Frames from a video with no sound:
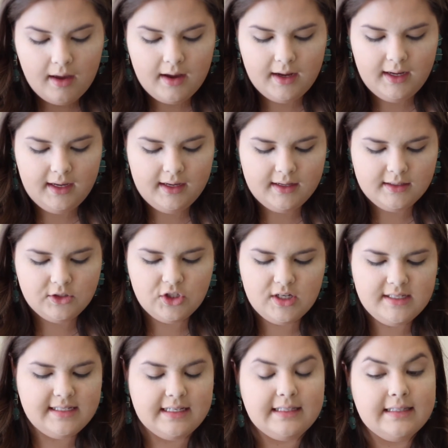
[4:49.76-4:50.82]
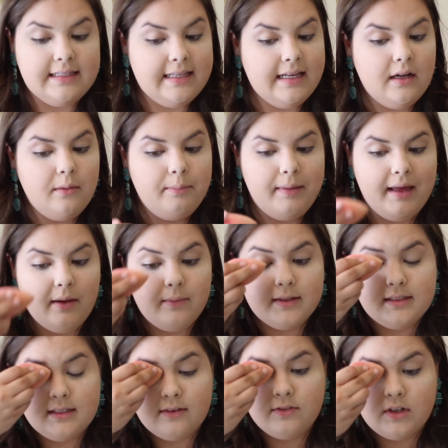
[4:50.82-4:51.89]
And just a little bit,
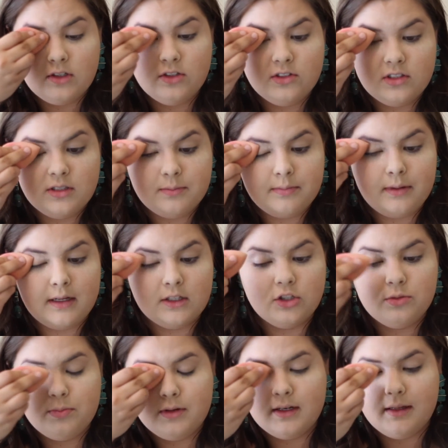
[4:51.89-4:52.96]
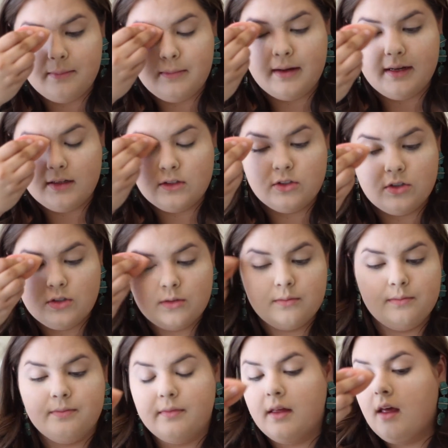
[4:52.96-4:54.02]
what's left on your sponge pretty much
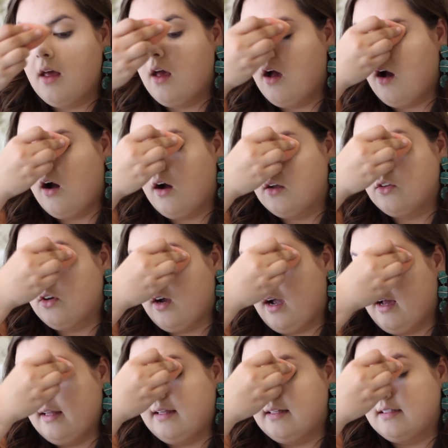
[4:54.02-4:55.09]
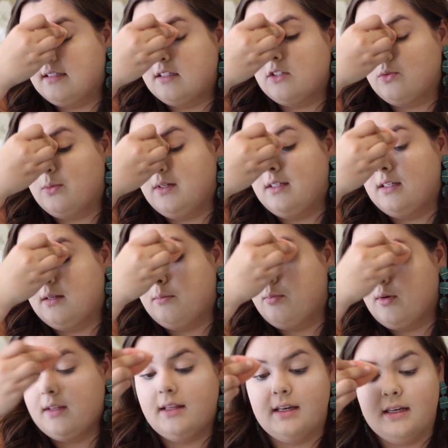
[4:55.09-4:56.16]
on your eyelid, since we did
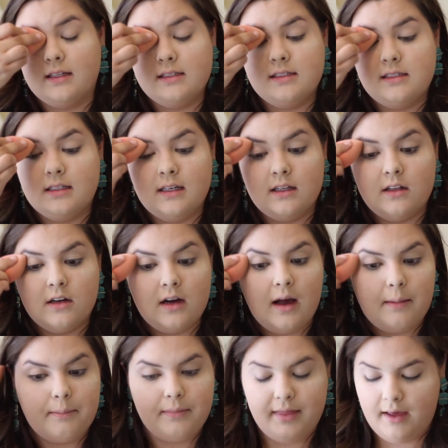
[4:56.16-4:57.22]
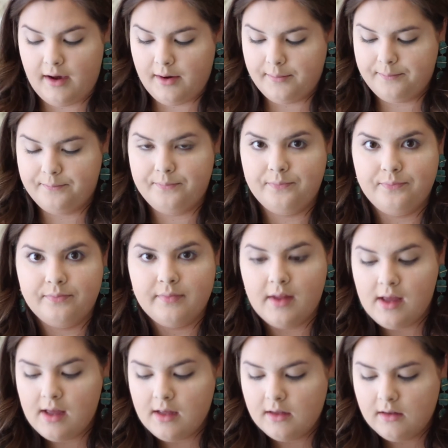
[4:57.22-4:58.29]
bring the concealer up there.
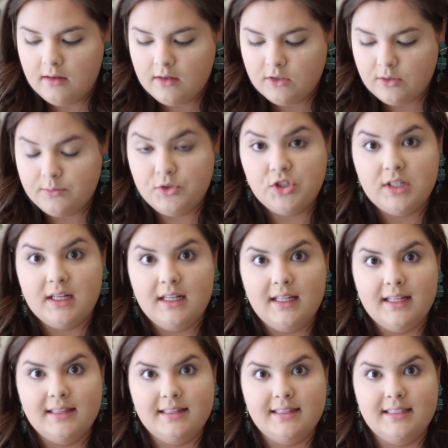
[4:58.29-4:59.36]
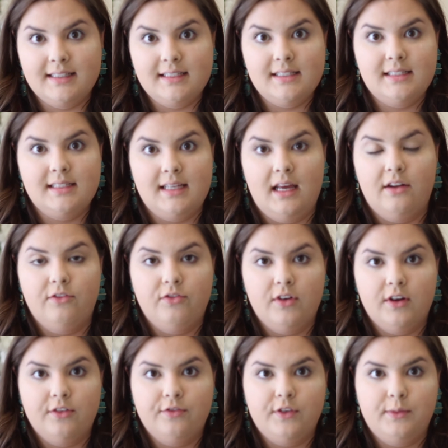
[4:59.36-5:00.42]
So I'm just going to let this sit
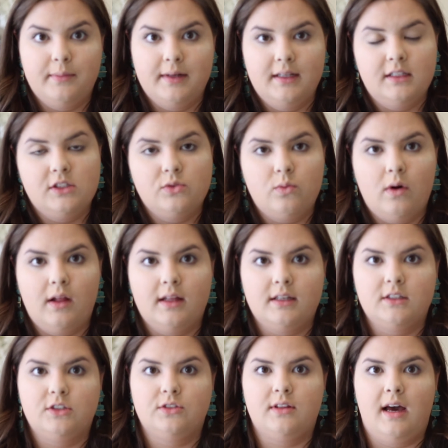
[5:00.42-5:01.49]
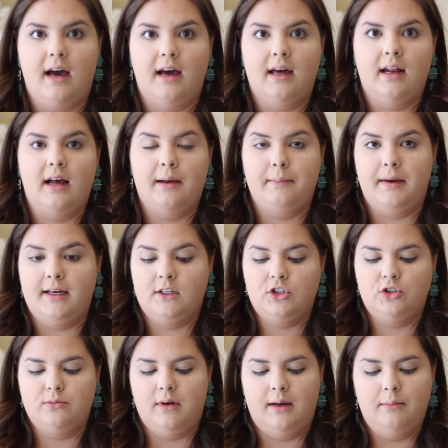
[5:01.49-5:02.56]
for a few minutes. While I do that, I might
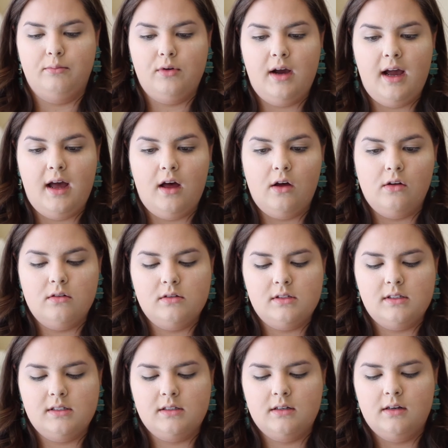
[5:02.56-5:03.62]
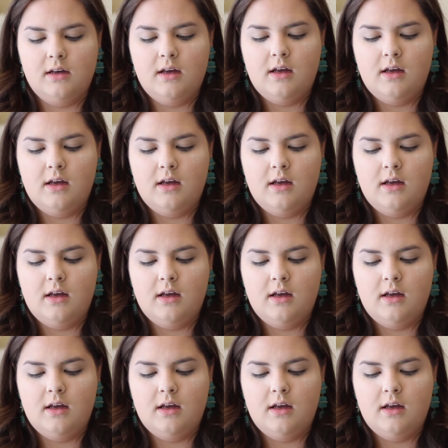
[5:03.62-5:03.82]
do my brows.